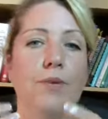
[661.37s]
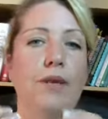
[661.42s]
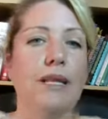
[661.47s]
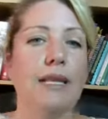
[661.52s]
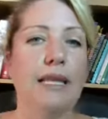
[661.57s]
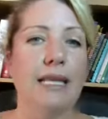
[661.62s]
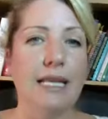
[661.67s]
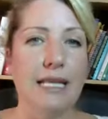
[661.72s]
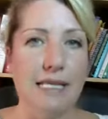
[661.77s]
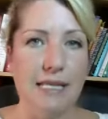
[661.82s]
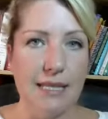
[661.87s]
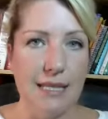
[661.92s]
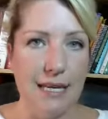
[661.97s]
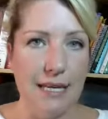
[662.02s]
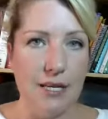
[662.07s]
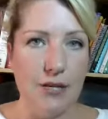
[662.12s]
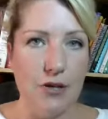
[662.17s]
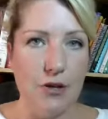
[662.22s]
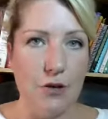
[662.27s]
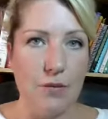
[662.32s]
been
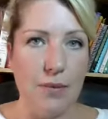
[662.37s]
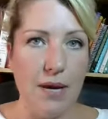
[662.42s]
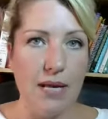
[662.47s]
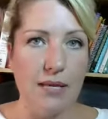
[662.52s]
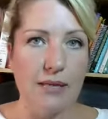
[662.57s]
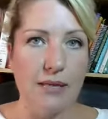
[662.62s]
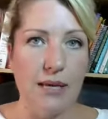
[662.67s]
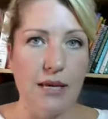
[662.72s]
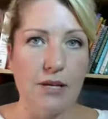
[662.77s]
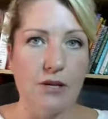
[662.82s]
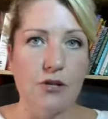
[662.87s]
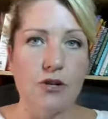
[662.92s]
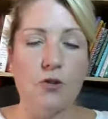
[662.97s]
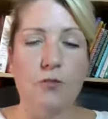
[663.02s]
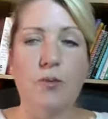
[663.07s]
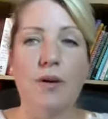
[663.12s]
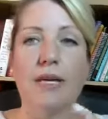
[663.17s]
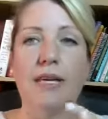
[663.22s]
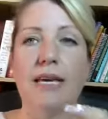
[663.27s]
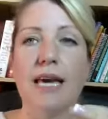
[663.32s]
listening to your message,
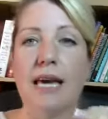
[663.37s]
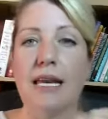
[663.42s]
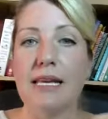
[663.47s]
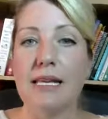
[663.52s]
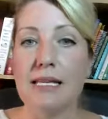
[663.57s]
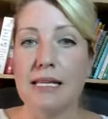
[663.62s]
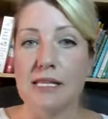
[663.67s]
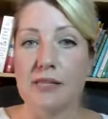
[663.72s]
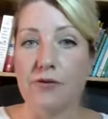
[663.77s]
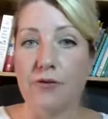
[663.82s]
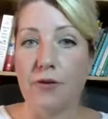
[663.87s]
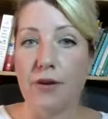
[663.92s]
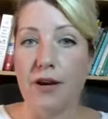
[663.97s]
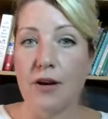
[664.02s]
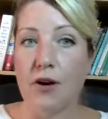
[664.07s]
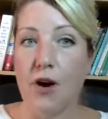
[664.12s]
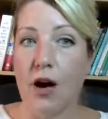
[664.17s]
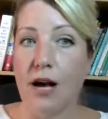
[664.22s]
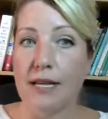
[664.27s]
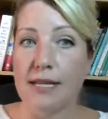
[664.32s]
who've been getting this free
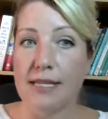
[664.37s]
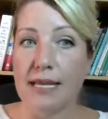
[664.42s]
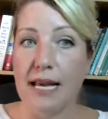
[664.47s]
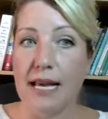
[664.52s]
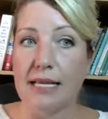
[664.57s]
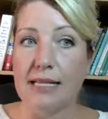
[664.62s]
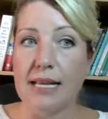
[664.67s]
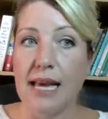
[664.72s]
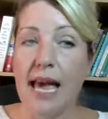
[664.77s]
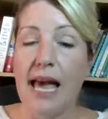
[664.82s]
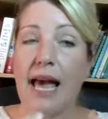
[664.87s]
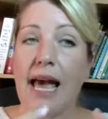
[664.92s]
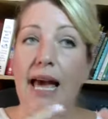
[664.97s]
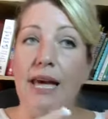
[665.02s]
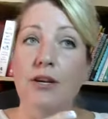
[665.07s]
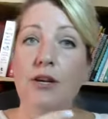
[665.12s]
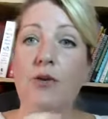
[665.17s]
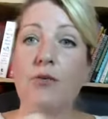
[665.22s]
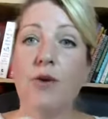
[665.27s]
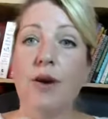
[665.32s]
content,
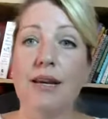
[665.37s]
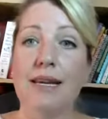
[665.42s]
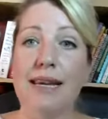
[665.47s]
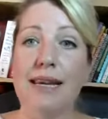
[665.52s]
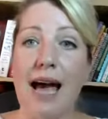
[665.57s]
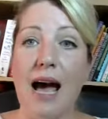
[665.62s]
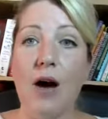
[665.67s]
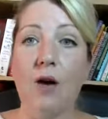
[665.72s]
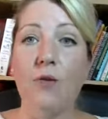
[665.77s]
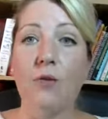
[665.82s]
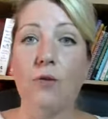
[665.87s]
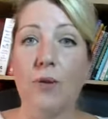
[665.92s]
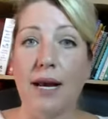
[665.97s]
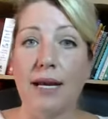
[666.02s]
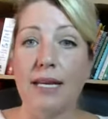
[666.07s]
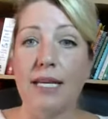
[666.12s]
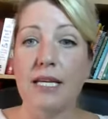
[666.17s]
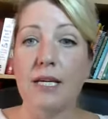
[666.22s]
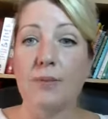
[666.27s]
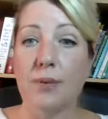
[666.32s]
and who are now
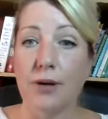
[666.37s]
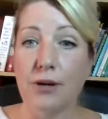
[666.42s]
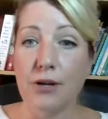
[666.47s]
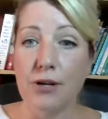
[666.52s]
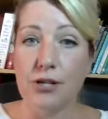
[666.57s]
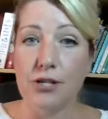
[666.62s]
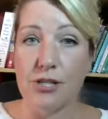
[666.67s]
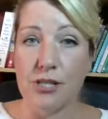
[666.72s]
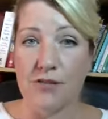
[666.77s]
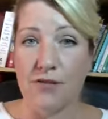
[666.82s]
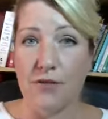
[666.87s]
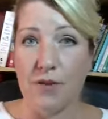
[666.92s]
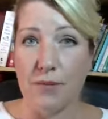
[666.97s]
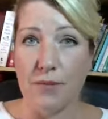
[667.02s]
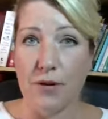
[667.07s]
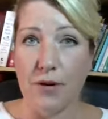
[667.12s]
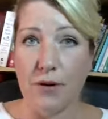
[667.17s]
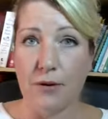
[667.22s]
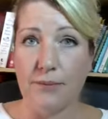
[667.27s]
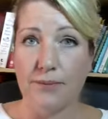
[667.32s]
ready to purchase
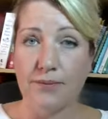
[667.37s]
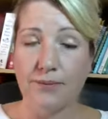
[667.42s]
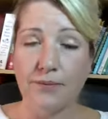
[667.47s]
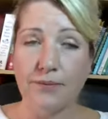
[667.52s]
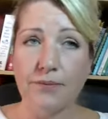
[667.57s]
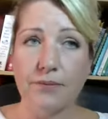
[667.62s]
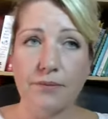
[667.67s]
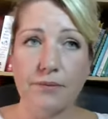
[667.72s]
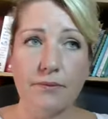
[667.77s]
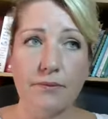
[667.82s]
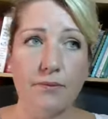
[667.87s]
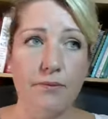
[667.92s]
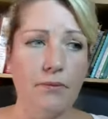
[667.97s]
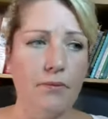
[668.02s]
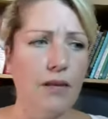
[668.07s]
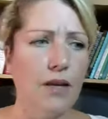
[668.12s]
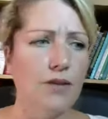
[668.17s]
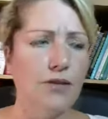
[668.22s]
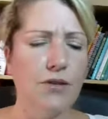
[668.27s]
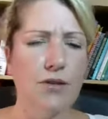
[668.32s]
from you.
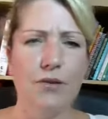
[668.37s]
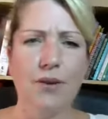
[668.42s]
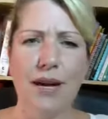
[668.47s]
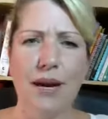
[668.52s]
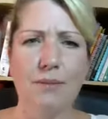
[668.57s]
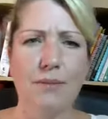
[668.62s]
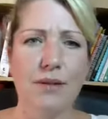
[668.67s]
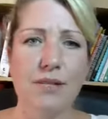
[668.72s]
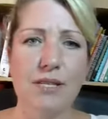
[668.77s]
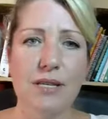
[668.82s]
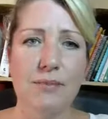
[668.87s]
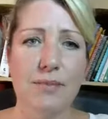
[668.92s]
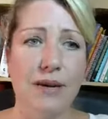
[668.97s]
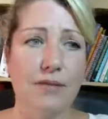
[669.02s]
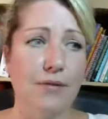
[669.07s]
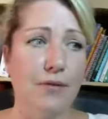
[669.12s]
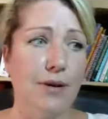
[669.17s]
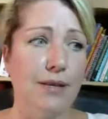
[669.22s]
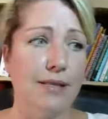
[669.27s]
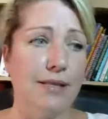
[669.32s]
Sorry, I'm losing my
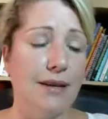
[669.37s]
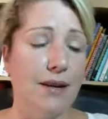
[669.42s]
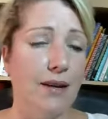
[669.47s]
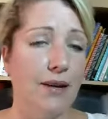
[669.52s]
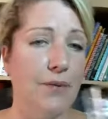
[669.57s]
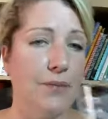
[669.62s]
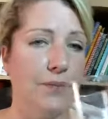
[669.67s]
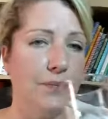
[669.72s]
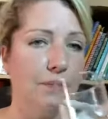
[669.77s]
voice here.